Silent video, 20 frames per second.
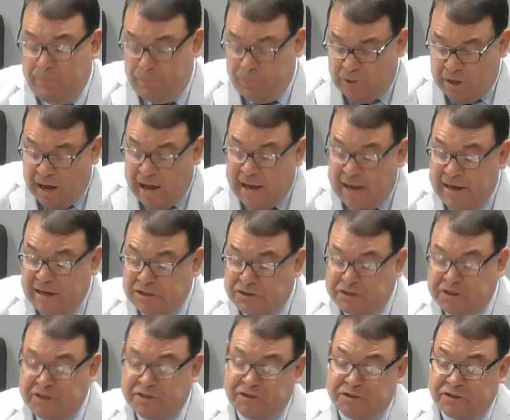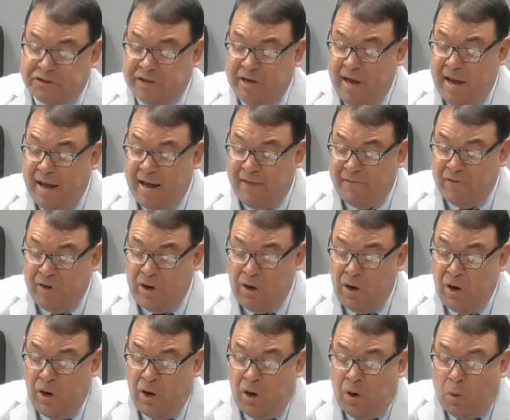God and Jesus in heaven,
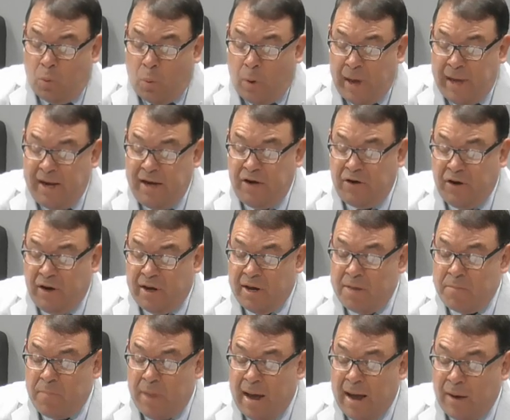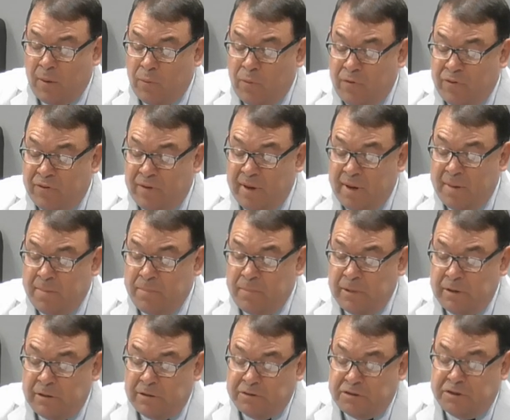waiting to come back with him
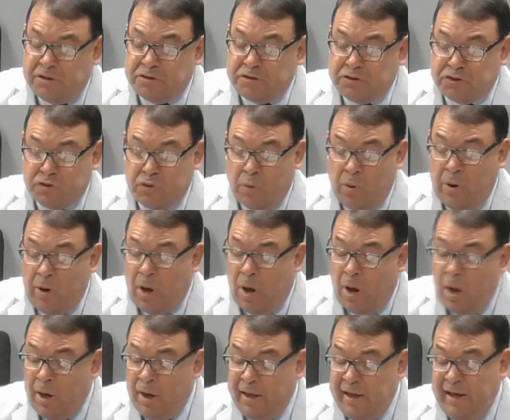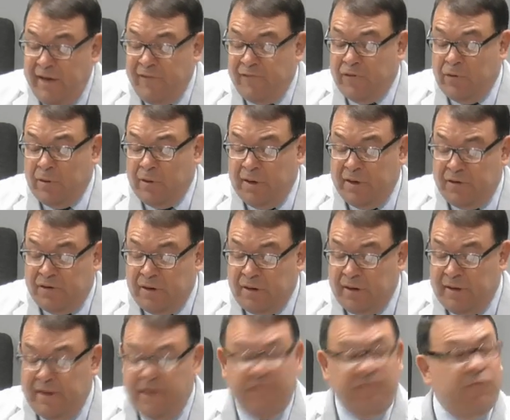to destroy all evil and to
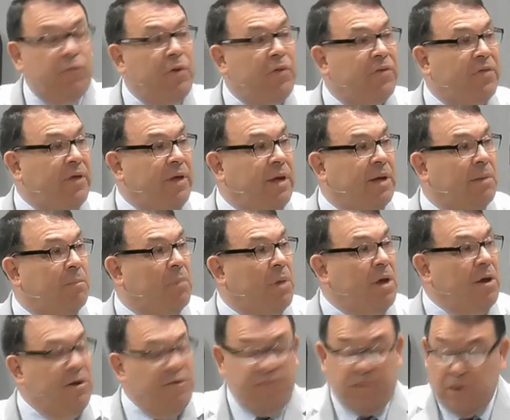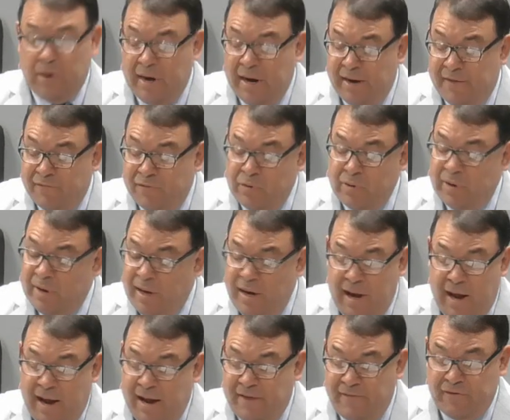live with him forever and
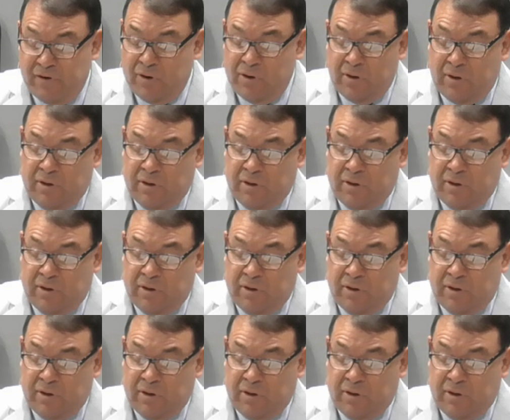ever.